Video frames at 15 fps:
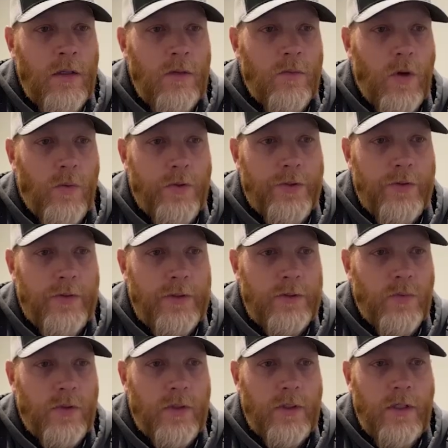what we're doing,
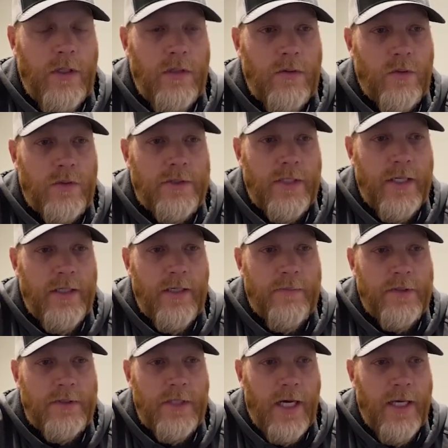we're setting up
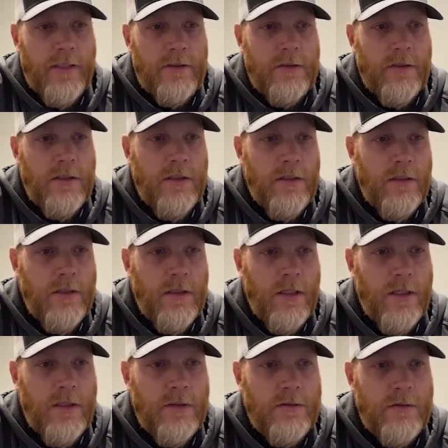the tile
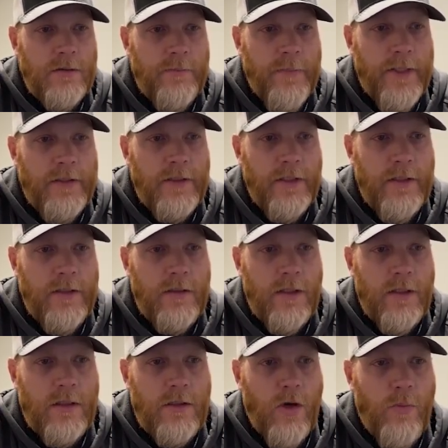to meet the
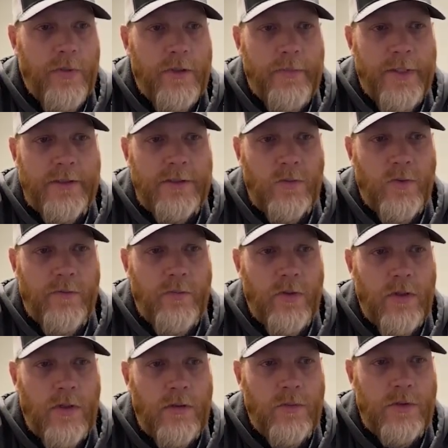coping piece that we put
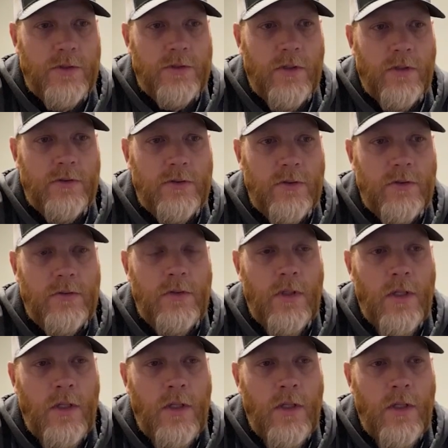on, which is also